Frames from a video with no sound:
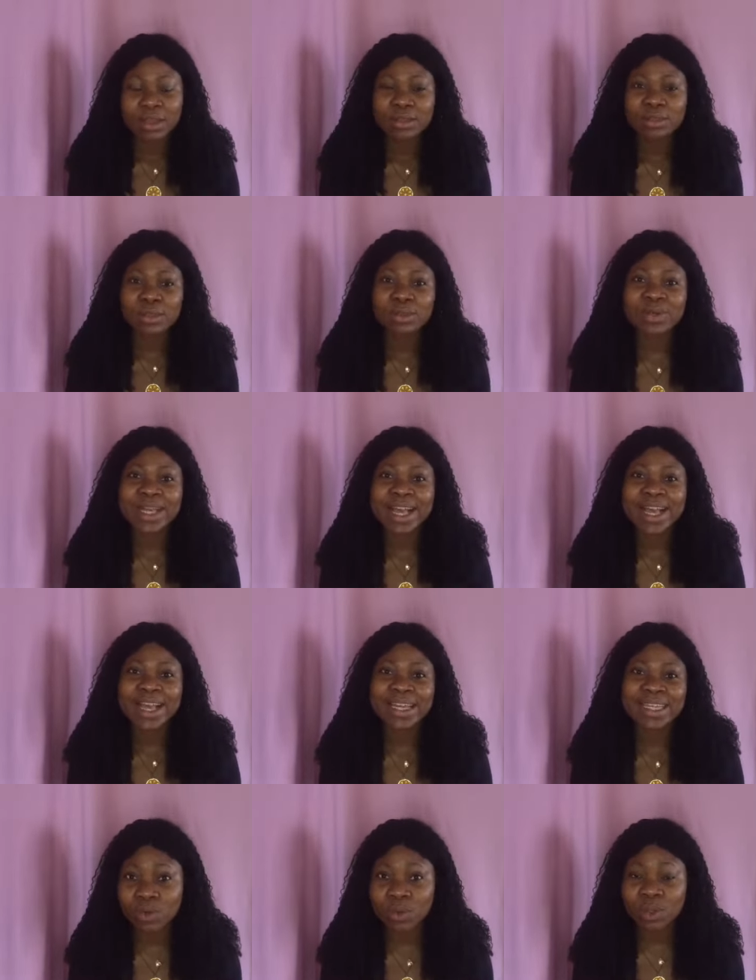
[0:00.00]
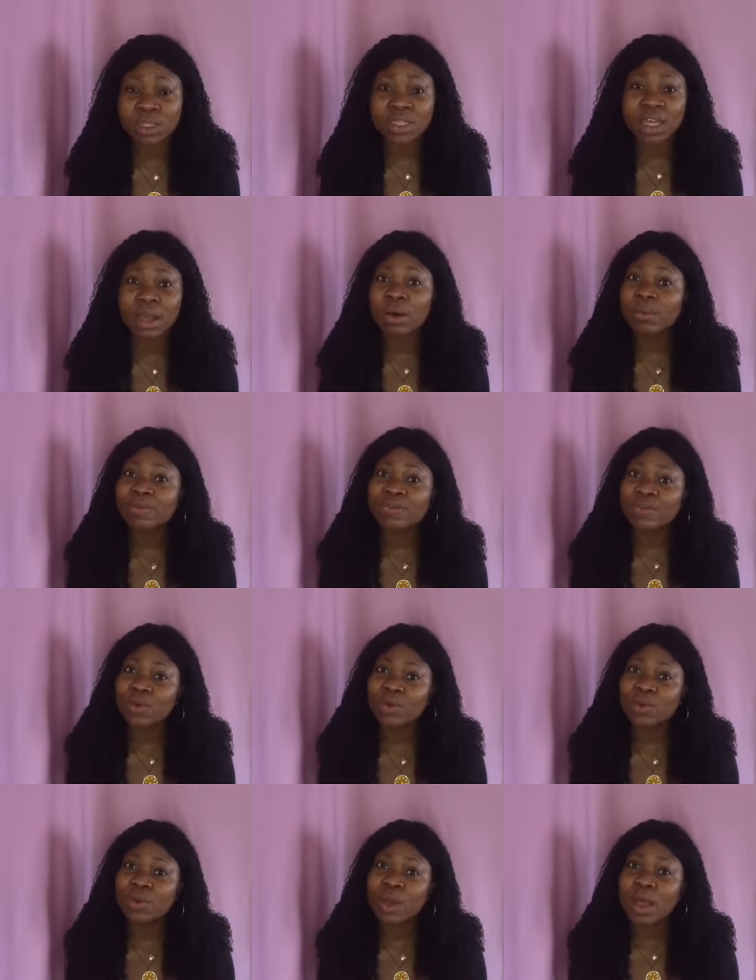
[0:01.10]
So, guys, was
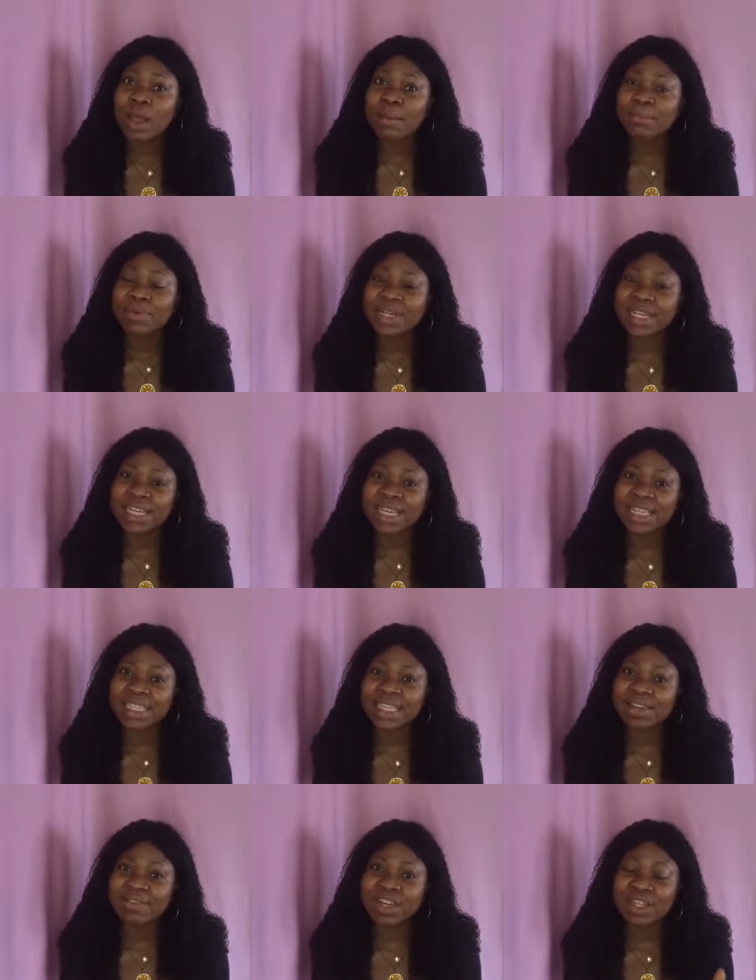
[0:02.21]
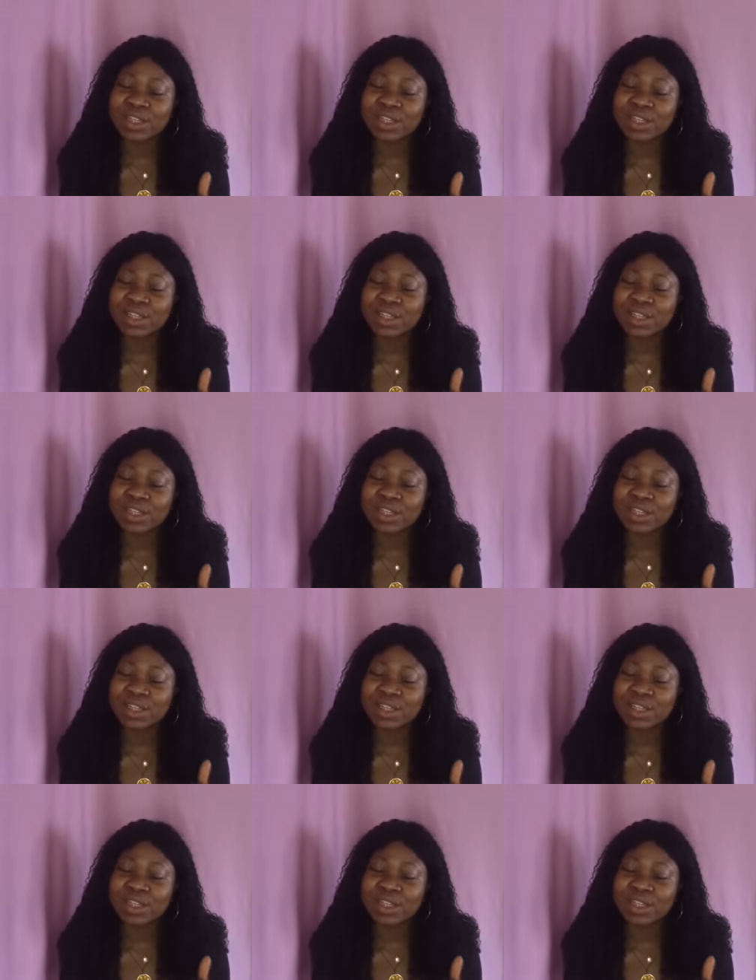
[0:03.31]
helpful. Please give it a